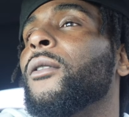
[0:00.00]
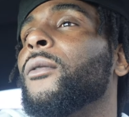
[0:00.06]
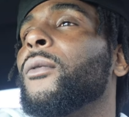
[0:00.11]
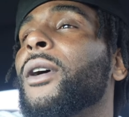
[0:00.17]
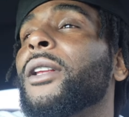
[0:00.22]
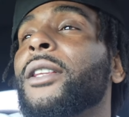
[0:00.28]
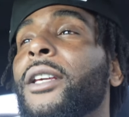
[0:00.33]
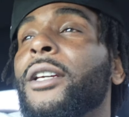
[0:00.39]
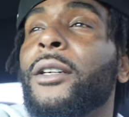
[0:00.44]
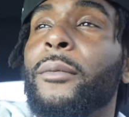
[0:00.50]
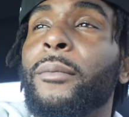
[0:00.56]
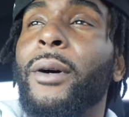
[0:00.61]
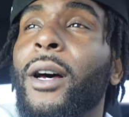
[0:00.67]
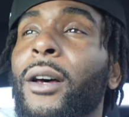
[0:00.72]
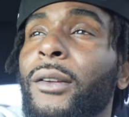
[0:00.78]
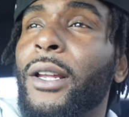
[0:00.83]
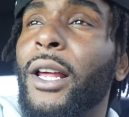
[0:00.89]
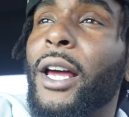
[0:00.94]
one thing
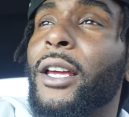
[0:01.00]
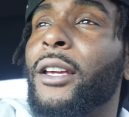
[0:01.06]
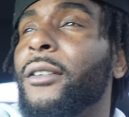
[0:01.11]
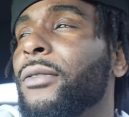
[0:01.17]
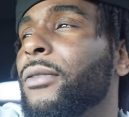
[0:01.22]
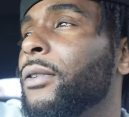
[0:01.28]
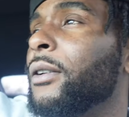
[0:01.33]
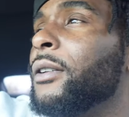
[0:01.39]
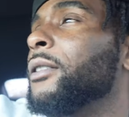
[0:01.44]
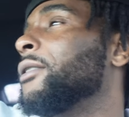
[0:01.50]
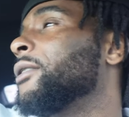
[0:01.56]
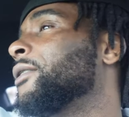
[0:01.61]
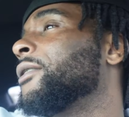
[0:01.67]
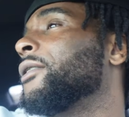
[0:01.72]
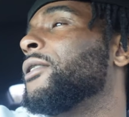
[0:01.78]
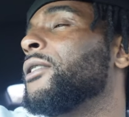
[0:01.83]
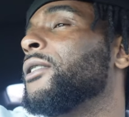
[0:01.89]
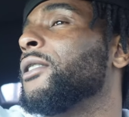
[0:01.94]
about life,
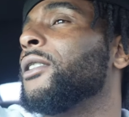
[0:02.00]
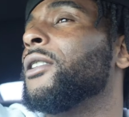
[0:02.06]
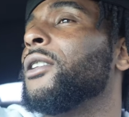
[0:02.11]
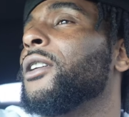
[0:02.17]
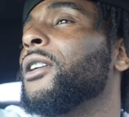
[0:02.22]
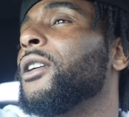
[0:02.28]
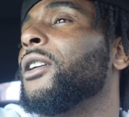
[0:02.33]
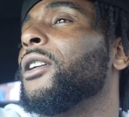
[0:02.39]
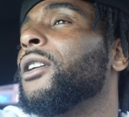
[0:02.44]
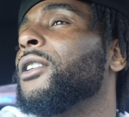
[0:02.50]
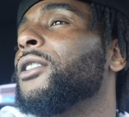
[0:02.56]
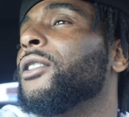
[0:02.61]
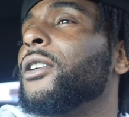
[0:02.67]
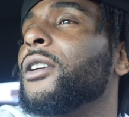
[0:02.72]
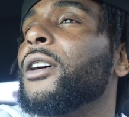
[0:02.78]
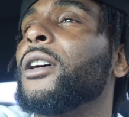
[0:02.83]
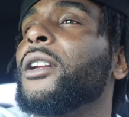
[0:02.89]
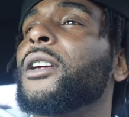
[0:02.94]

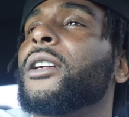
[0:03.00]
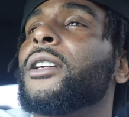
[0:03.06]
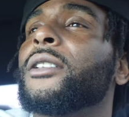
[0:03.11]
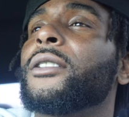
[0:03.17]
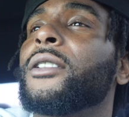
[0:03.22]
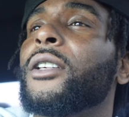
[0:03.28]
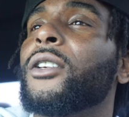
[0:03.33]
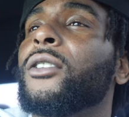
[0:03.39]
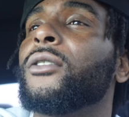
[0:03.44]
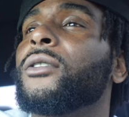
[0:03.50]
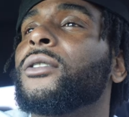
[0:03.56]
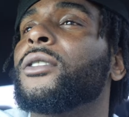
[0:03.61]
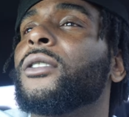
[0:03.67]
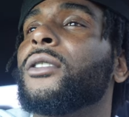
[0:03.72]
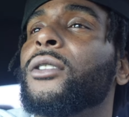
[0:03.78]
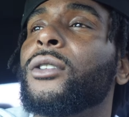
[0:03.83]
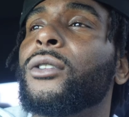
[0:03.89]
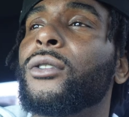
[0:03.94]
you're gonna continue to
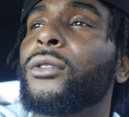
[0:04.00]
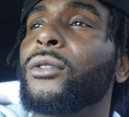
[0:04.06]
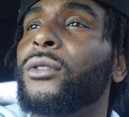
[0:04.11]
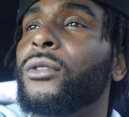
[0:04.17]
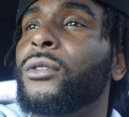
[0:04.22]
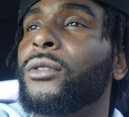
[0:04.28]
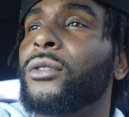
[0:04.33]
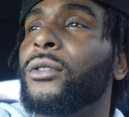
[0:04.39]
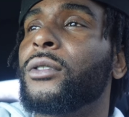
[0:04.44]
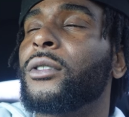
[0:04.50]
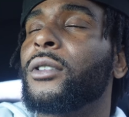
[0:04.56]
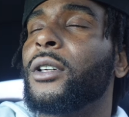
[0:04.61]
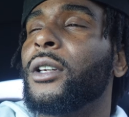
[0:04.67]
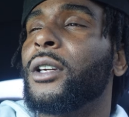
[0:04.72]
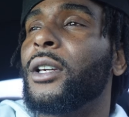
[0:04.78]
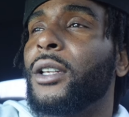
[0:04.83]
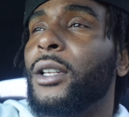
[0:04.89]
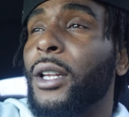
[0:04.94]
lose
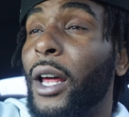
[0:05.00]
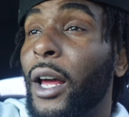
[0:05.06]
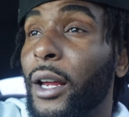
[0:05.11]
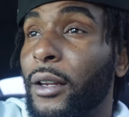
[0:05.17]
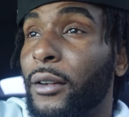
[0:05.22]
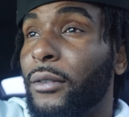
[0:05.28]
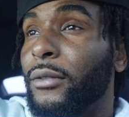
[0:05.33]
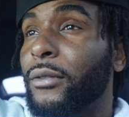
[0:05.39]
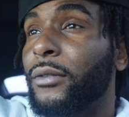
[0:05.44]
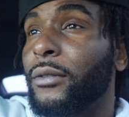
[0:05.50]
in life.